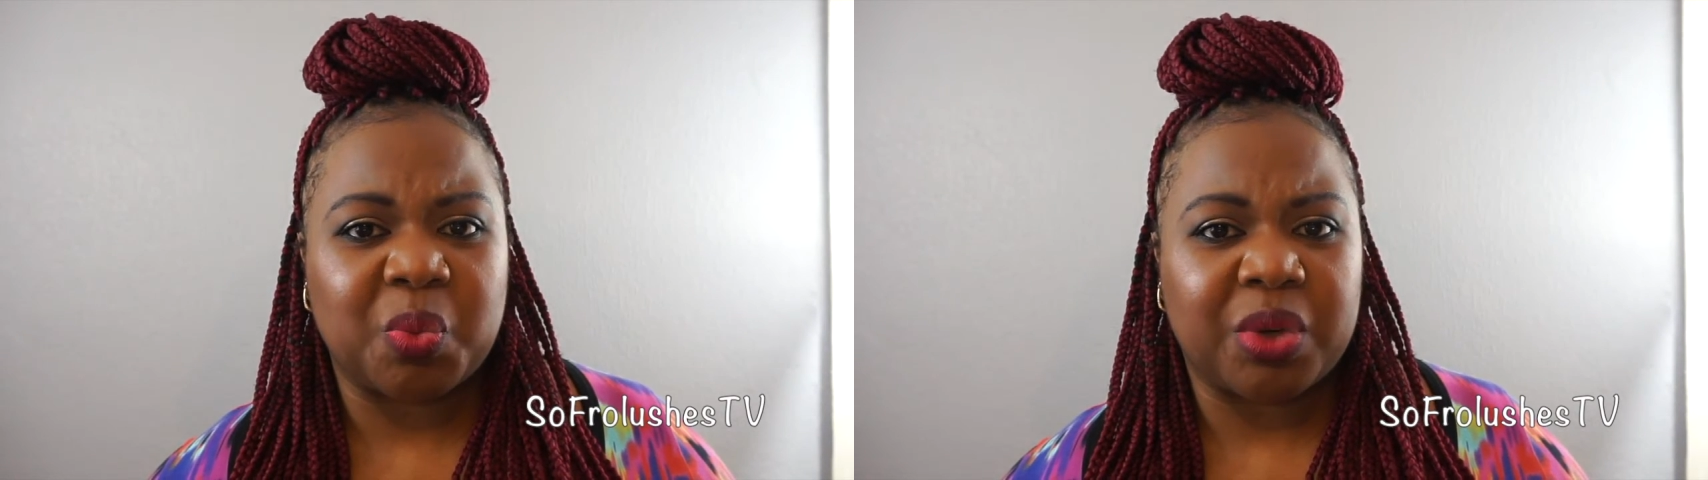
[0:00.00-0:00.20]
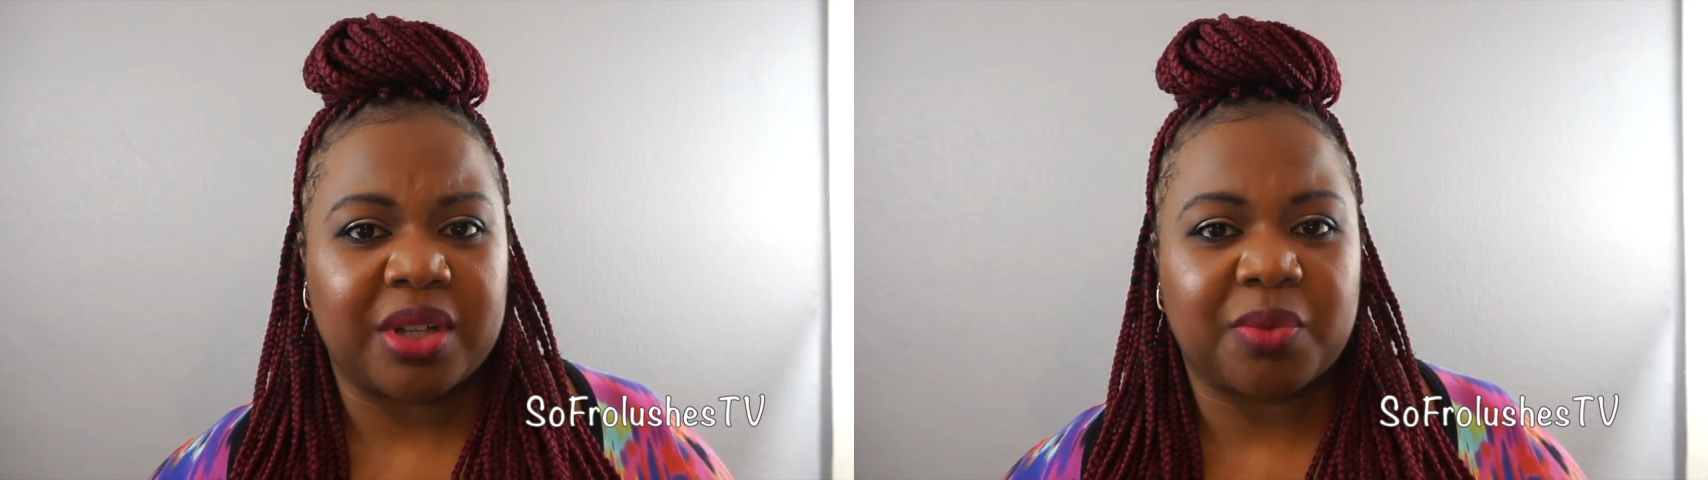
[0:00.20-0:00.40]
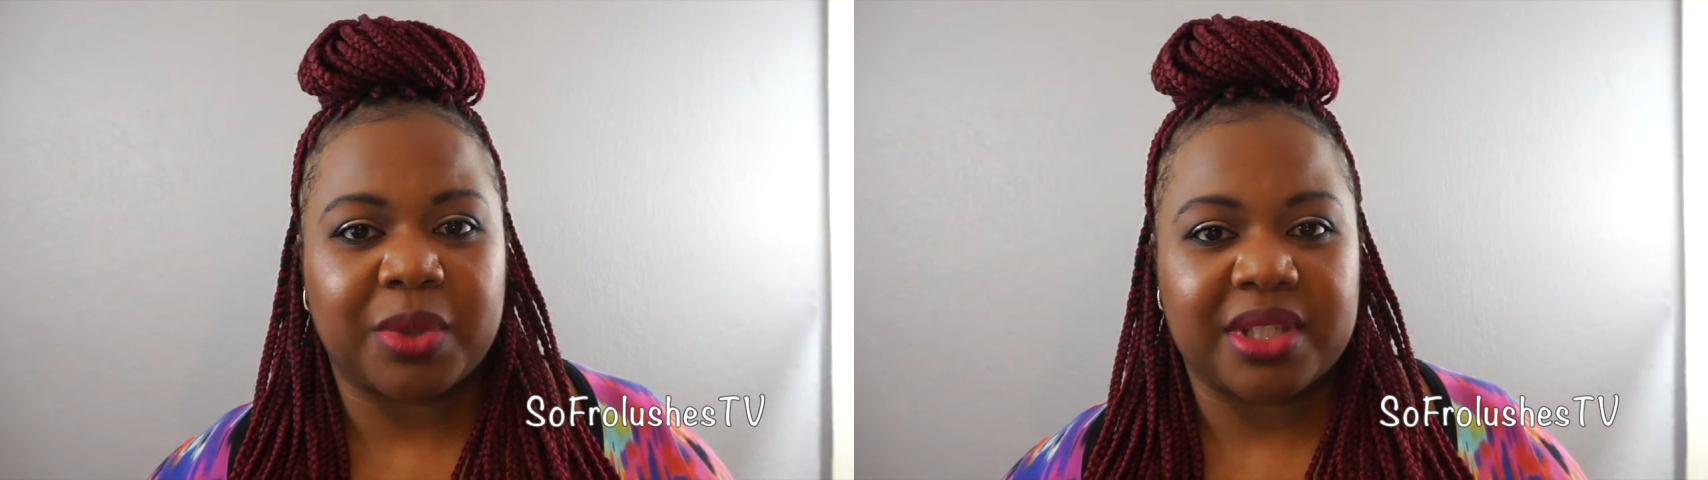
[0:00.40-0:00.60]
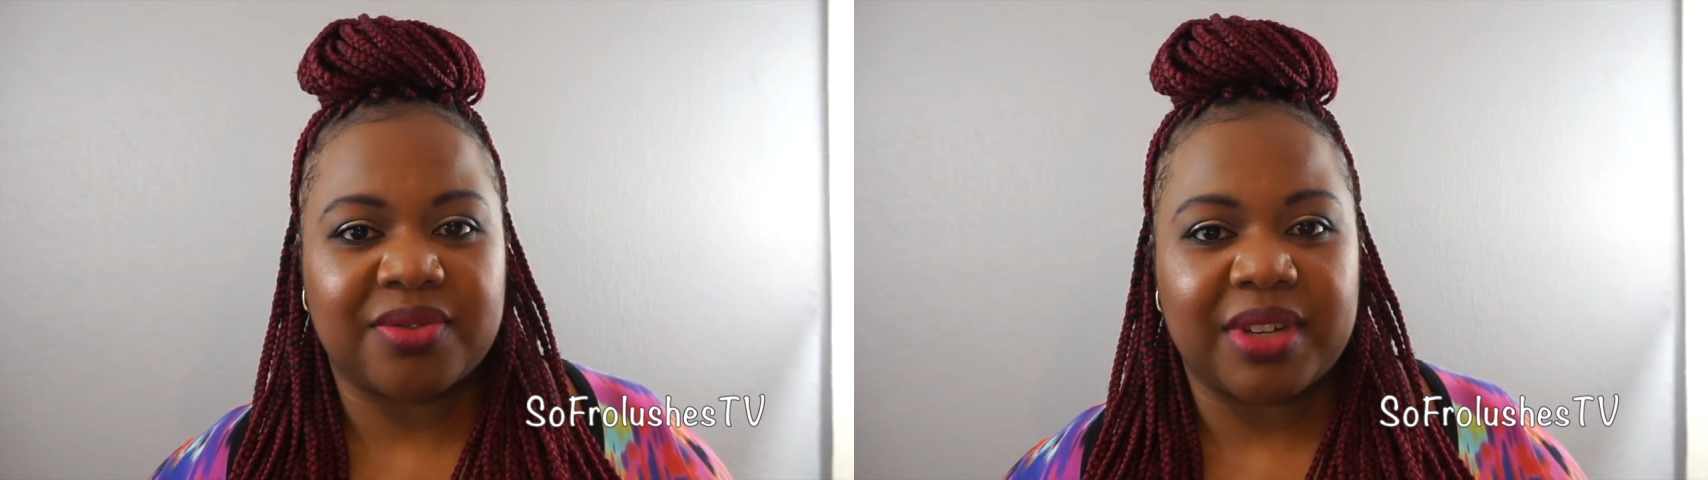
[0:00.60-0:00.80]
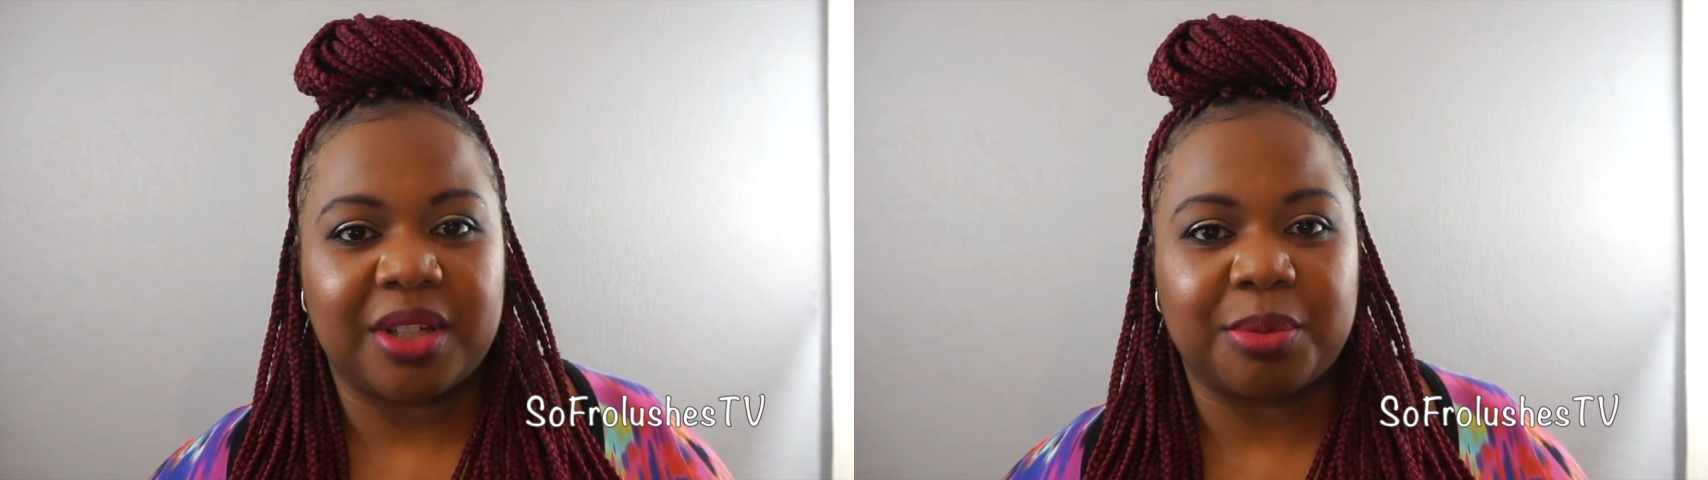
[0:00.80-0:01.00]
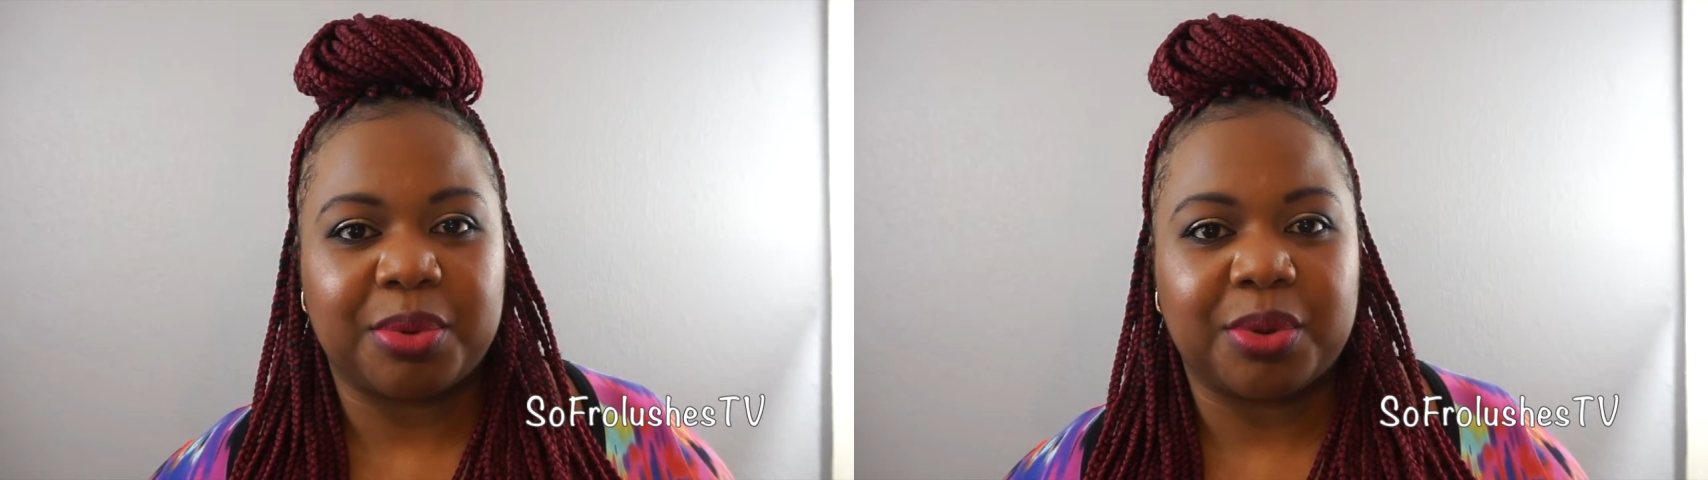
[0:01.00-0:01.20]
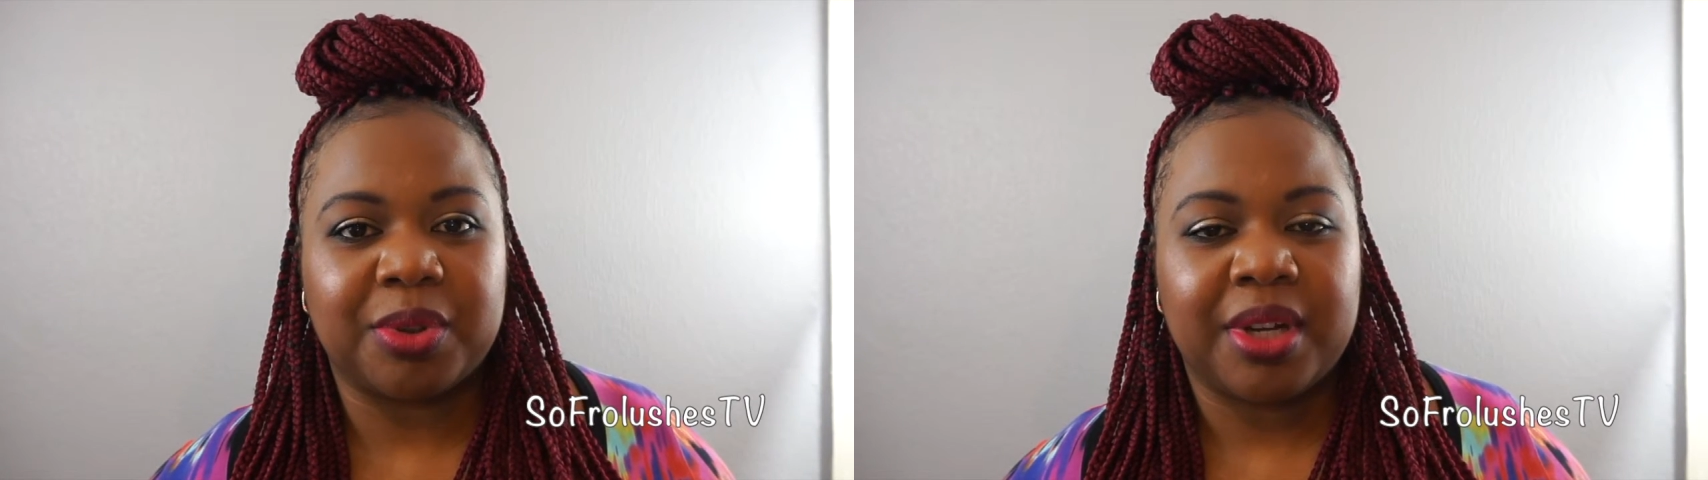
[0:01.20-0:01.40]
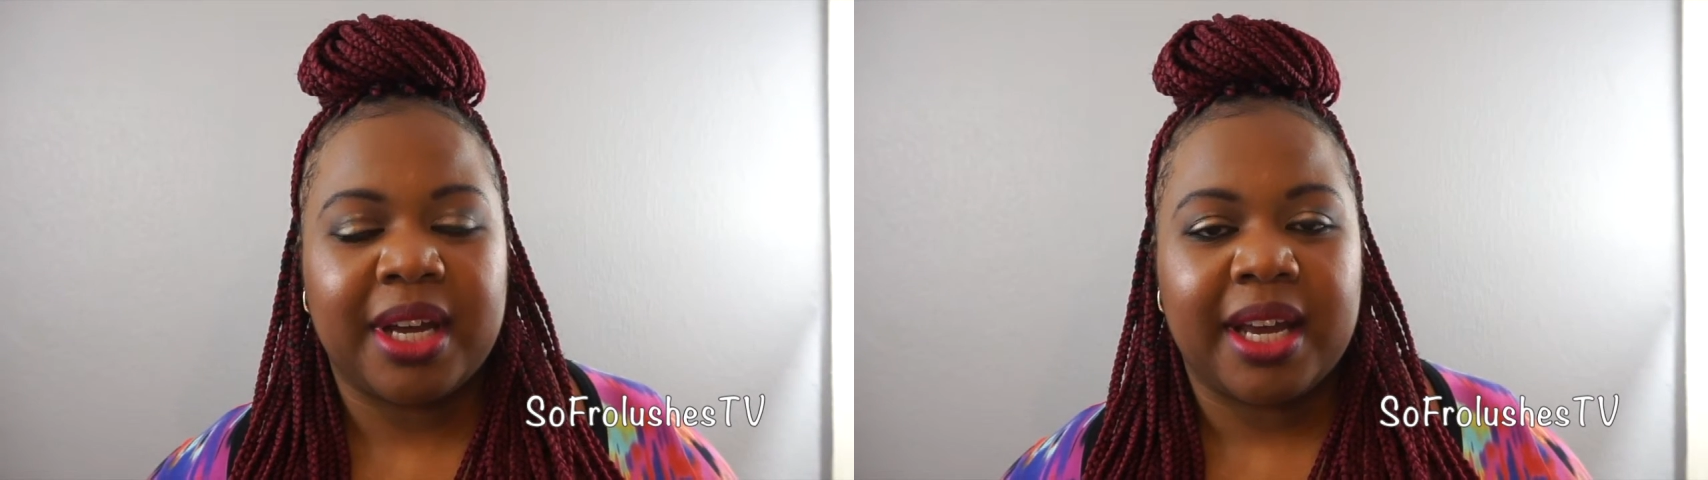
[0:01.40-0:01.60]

what was available,